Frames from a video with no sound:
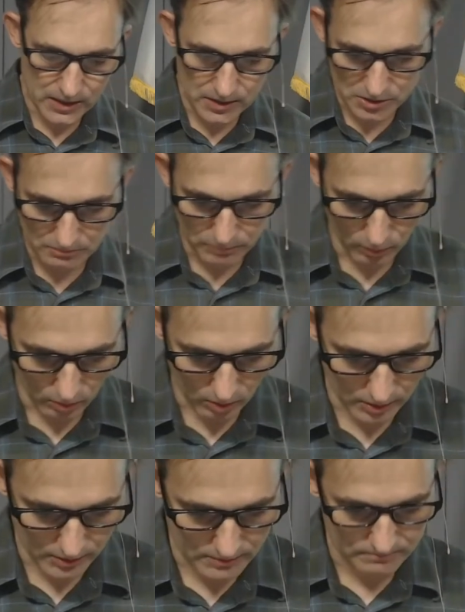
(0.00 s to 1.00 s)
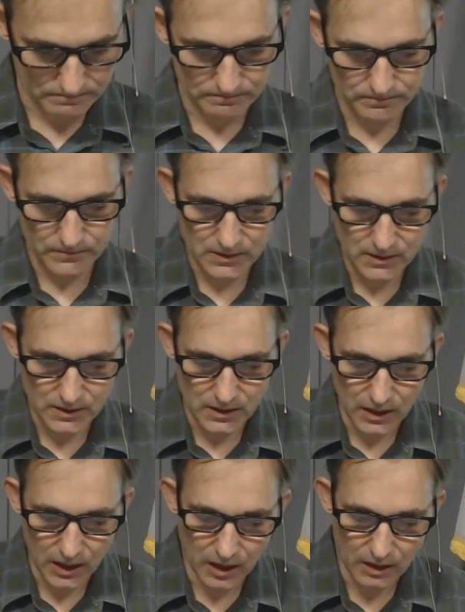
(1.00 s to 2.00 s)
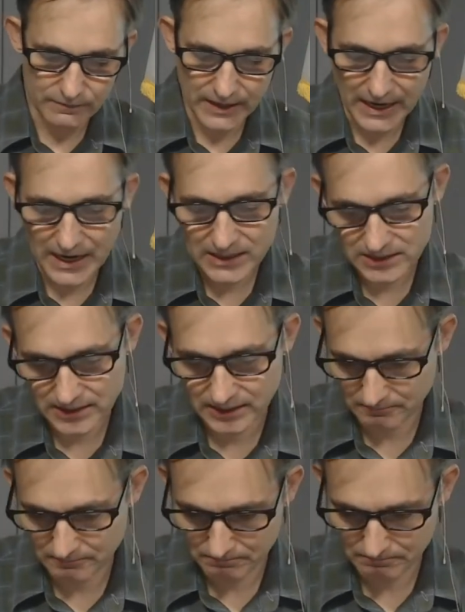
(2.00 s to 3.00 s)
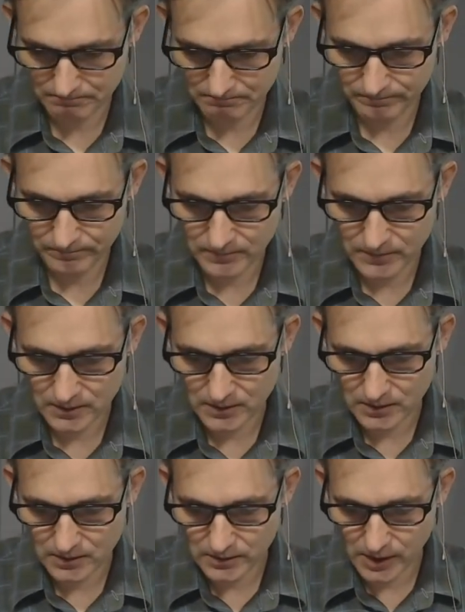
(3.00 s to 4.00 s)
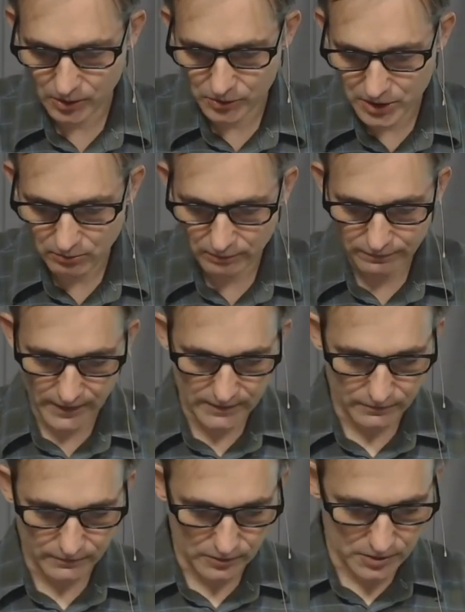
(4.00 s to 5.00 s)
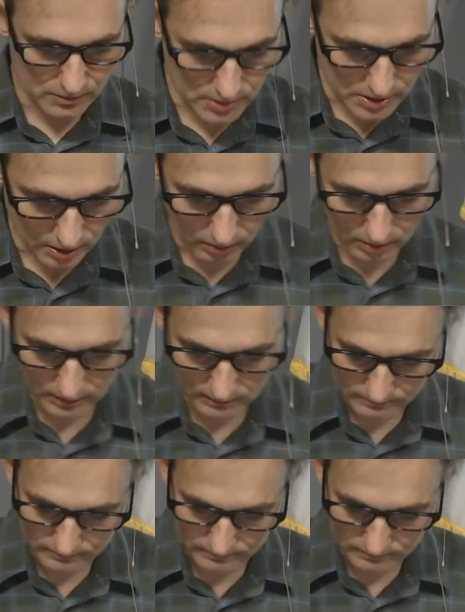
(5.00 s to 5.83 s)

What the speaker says: the support of the Hasidim, those who were faithful to the Torah.